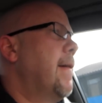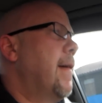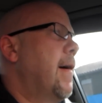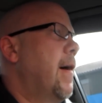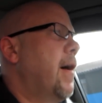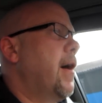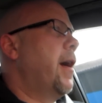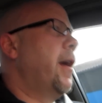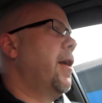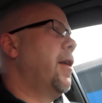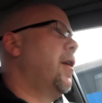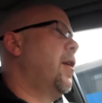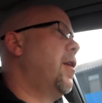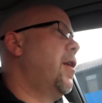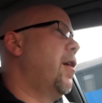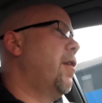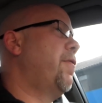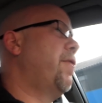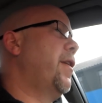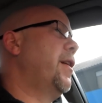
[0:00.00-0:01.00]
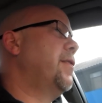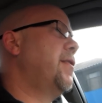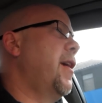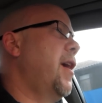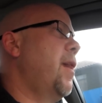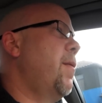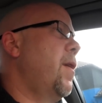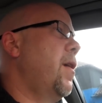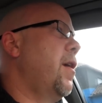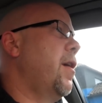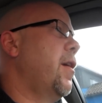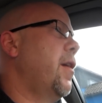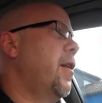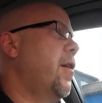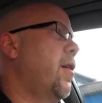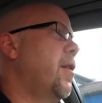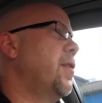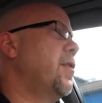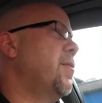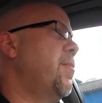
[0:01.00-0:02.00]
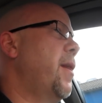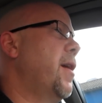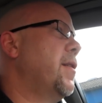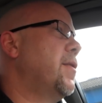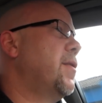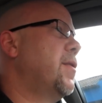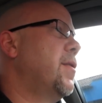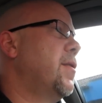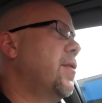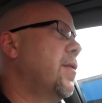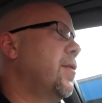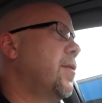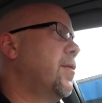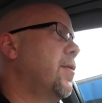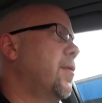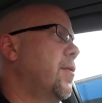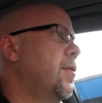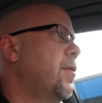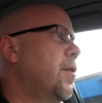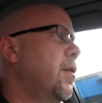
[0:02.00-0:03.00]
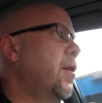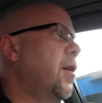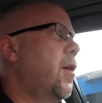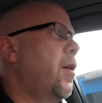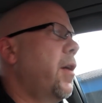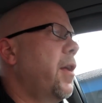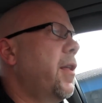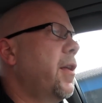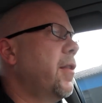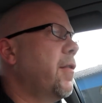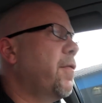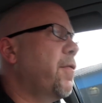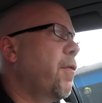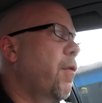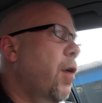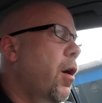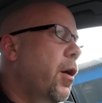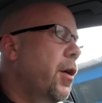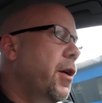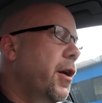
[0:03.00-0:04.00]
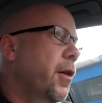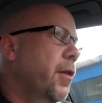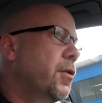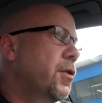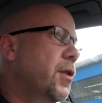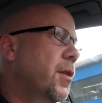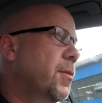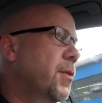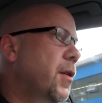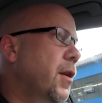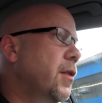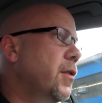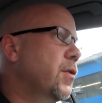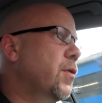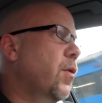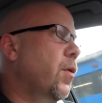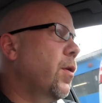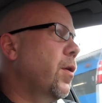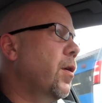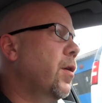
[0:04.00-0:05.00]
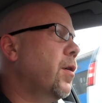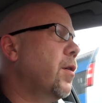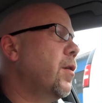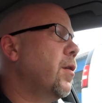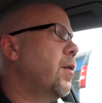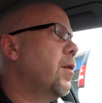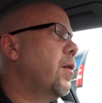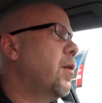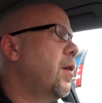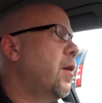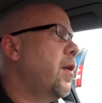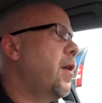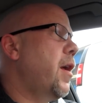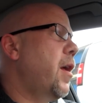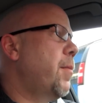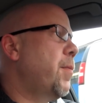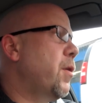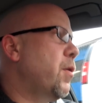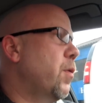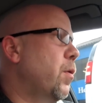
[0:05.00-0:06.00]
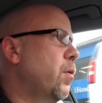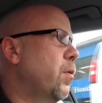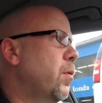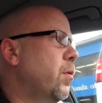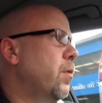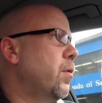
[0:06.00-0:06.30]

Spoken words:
Alright, now to find Tammy and all this mess. Oh, I think the Ferrari dealership's on this corner. That'd be cool.